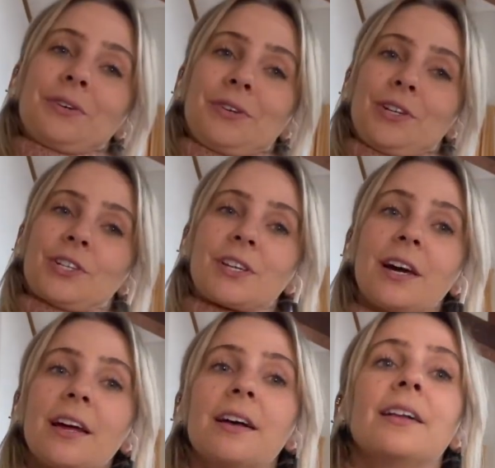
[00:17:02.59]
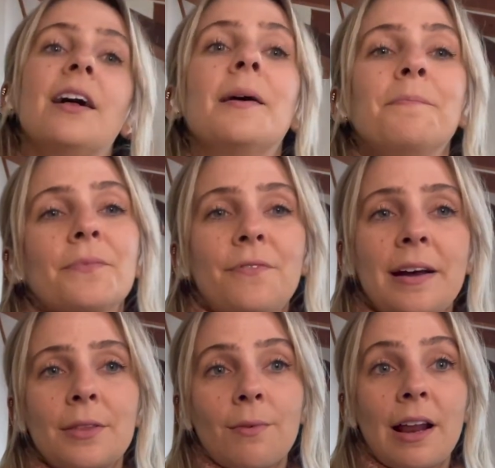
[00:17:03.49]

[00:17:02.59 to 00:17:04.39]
You just gotta find the right